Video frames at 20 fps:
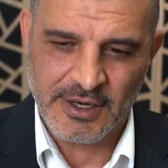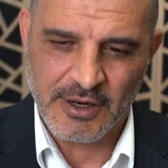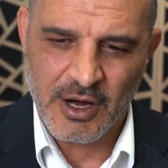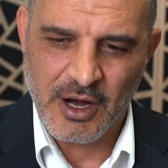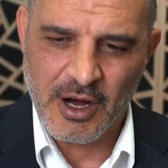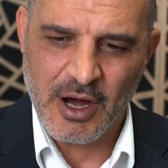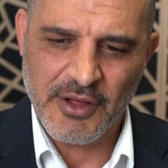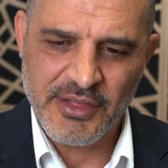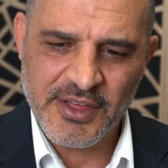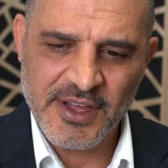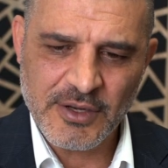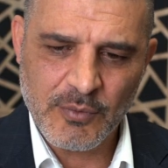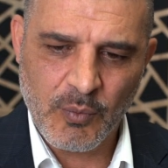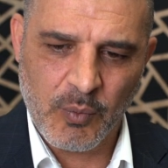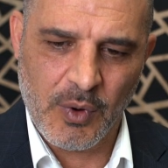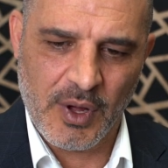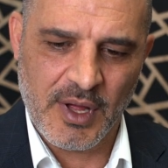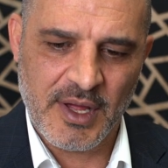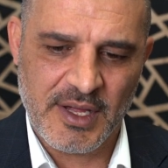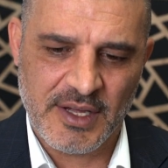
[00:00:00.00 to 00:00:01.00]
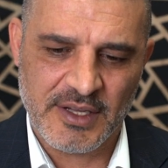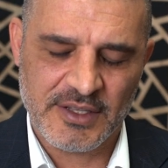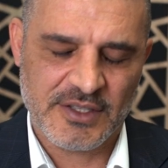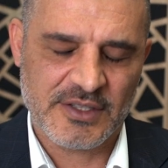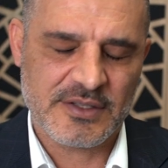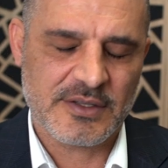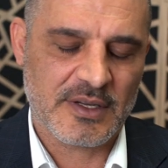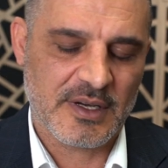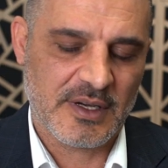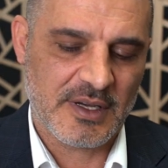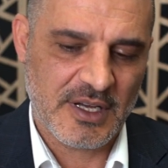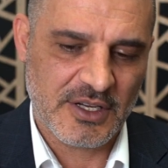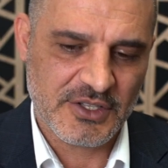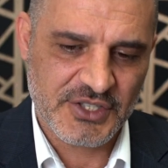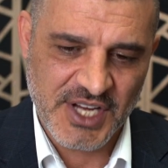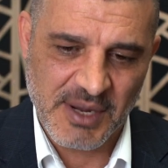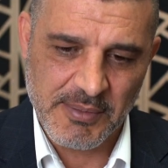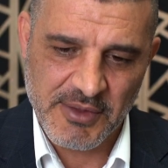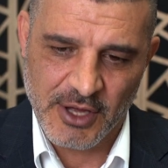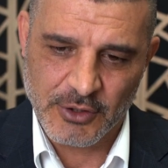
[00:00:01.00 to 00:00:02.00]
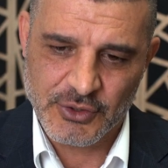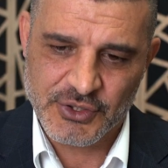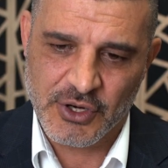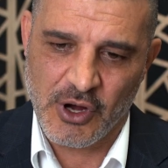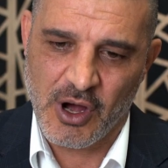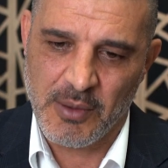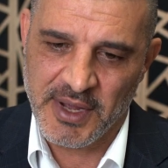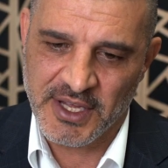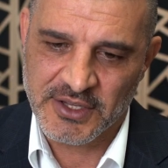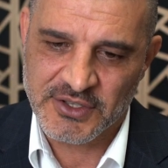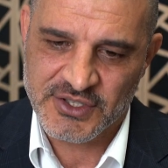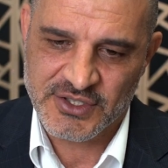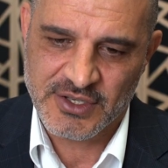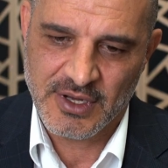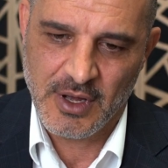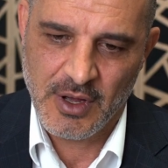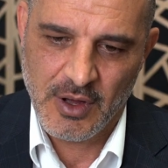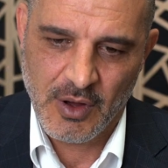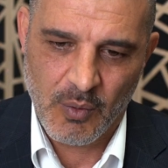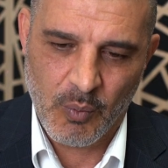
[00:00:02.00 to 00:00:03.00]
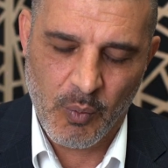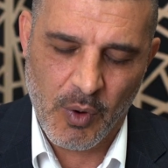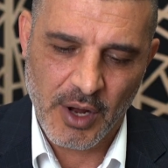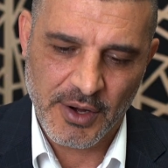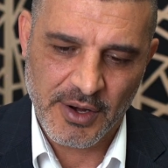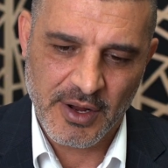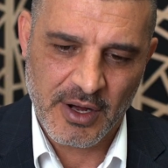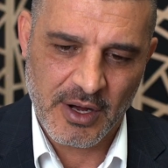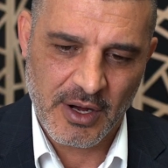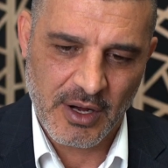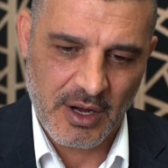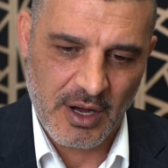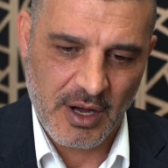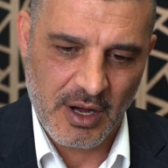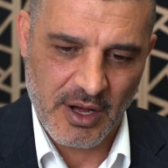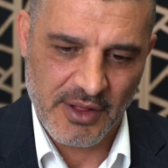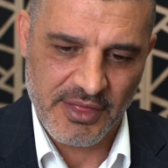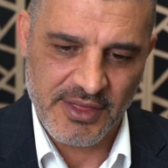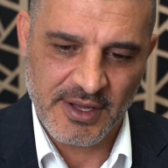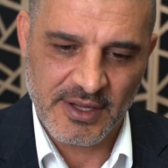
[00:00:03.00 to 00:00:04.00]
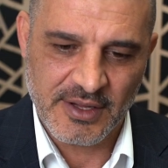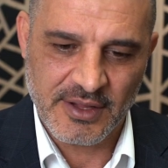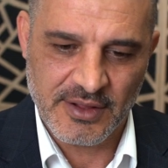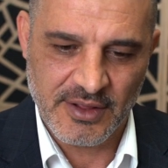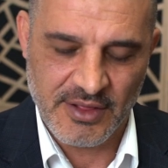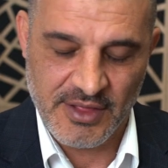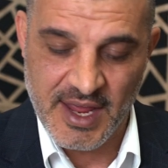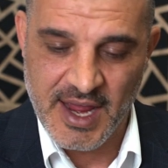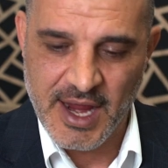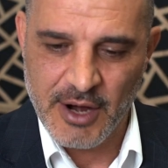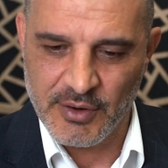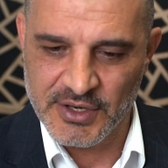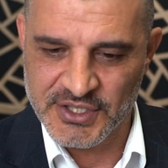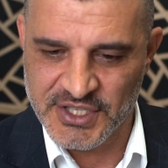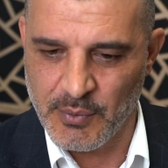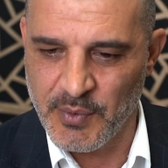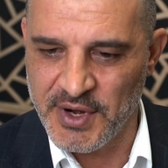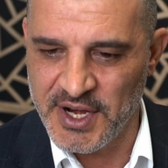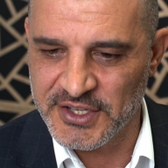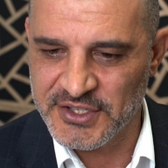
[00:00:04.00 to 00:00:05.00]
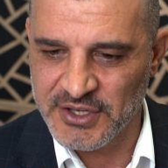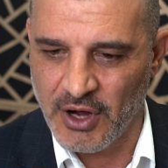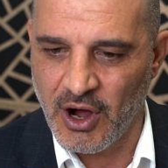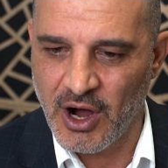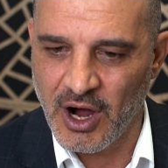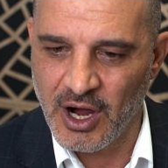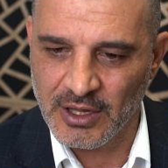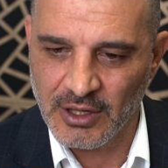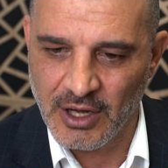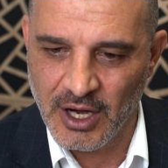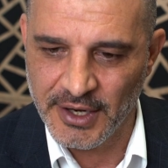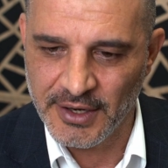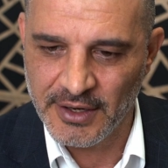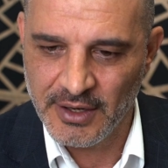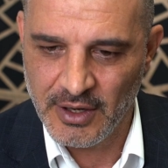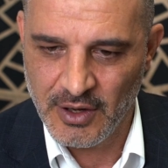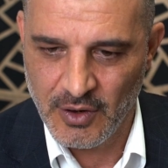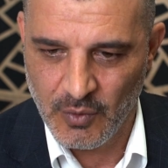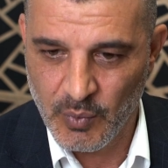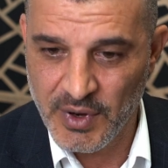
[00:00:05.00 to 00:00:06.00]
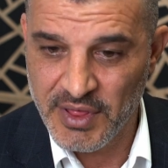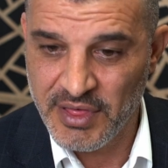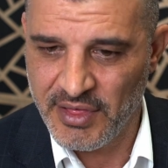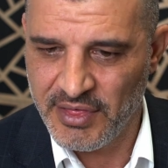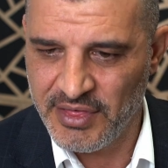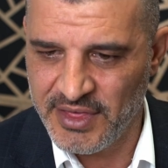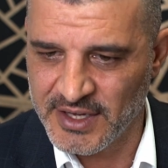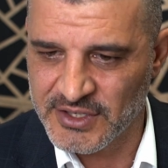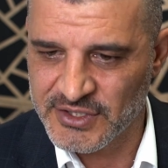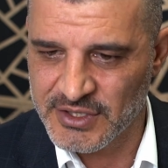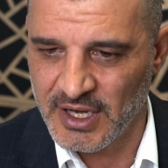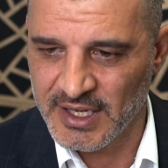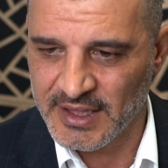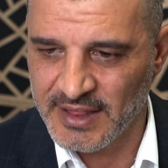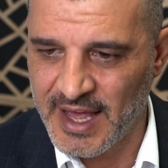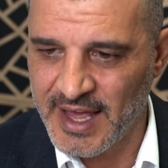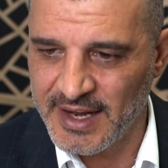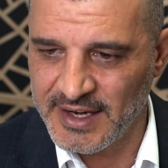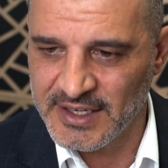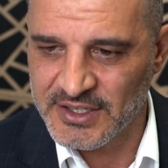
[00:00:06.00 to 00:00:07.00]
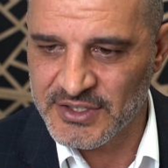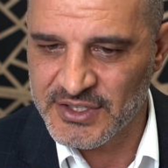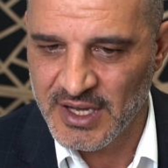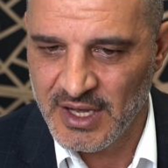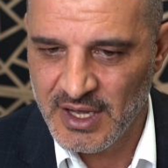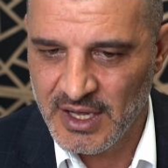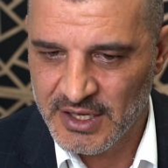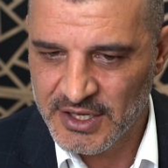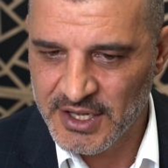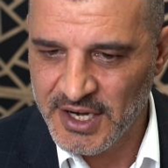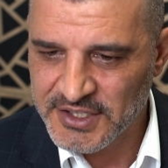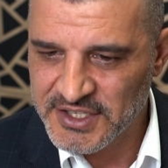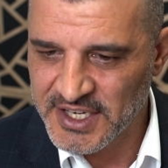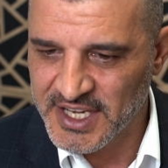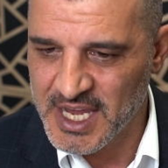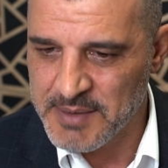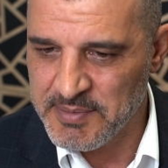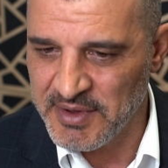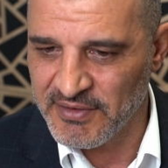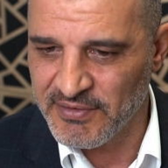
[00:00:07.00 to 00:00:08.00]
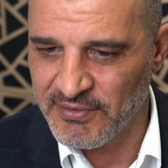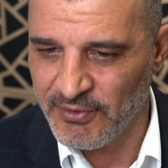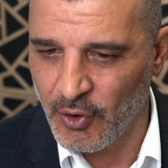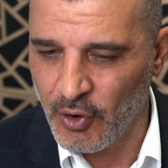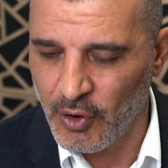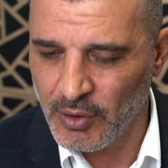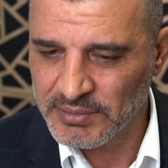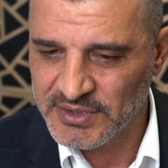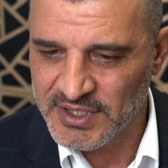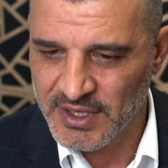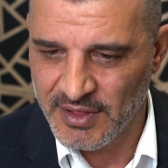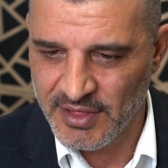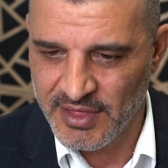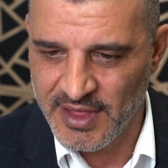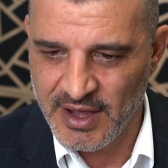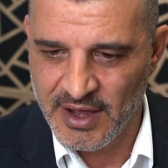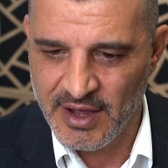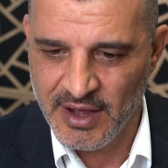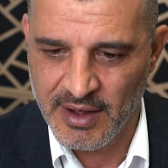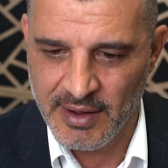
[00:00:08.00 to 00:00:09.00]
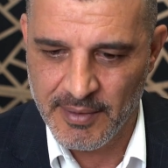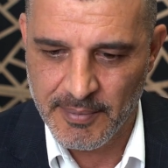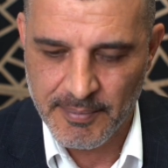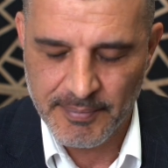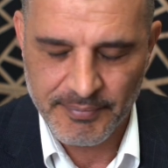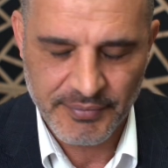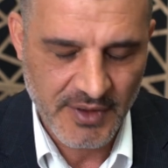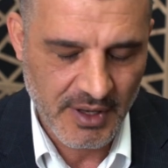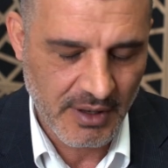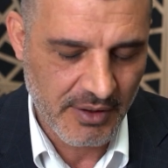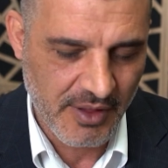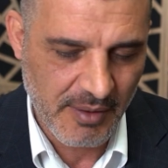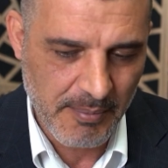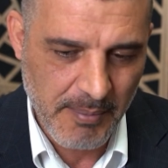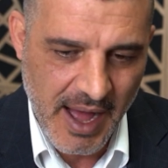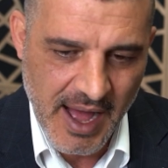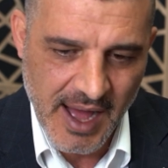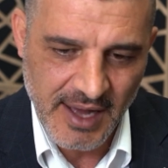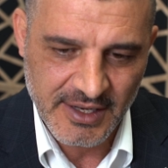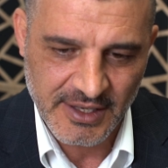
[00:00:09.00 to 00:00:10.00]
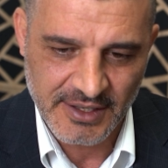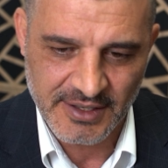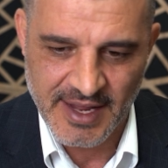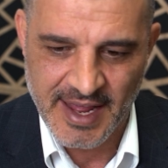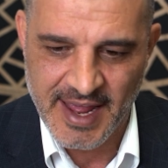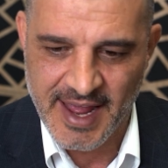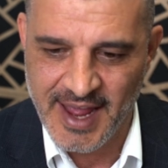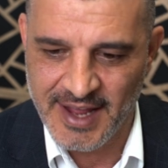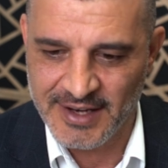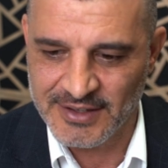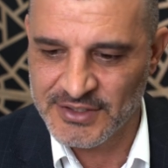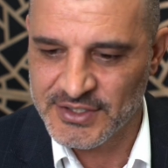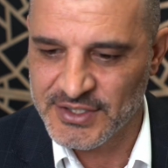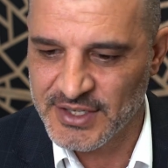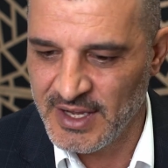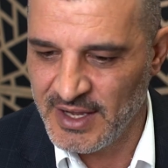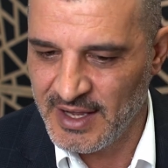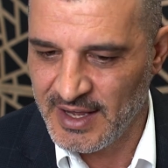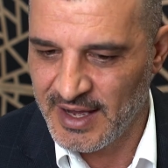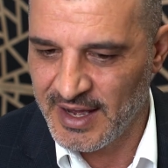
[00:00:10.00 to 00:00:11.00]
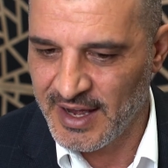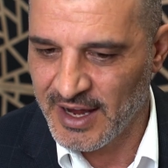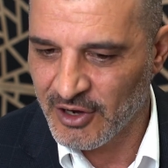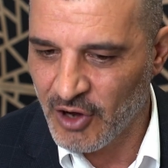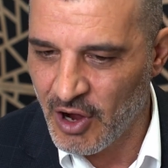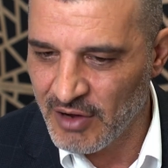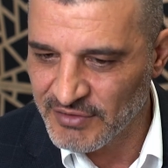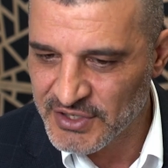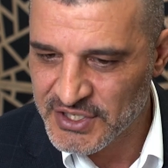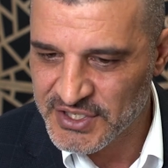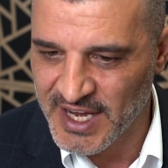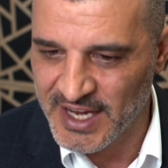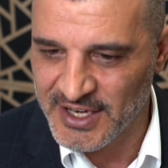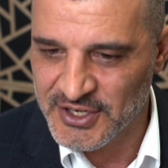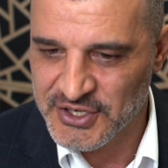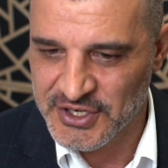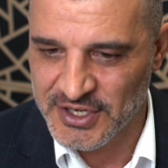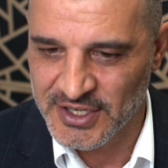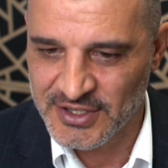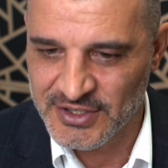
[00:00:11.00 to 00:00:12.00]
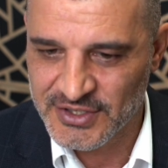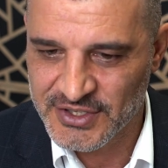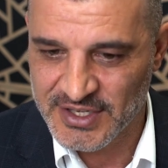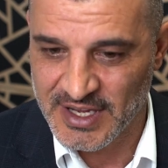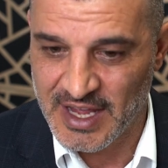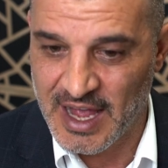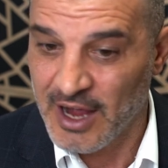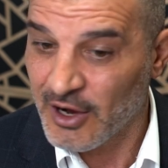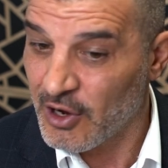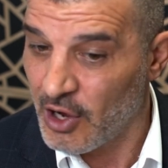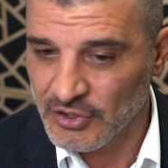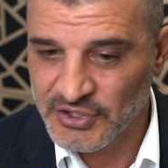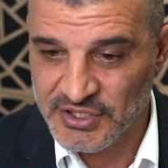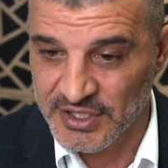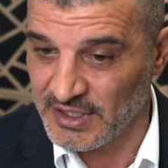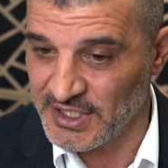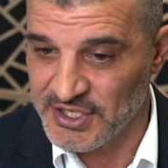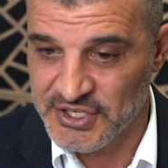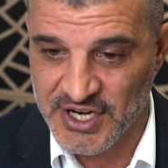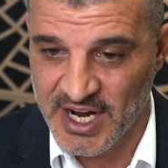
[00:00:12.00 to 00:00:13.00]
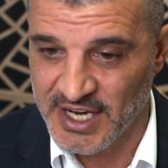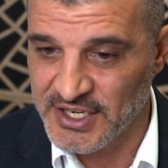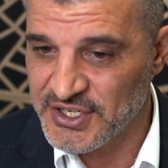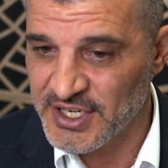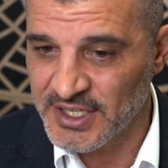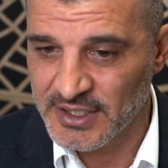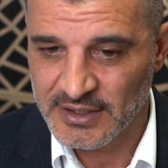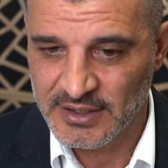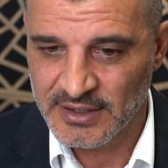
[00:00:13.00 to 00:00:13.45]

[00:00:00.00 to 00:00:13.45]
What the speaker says: I think some of those comments, what I think the areas that we need to highlight with things like that is you need to keep informed. The market and conversations are constantly changing.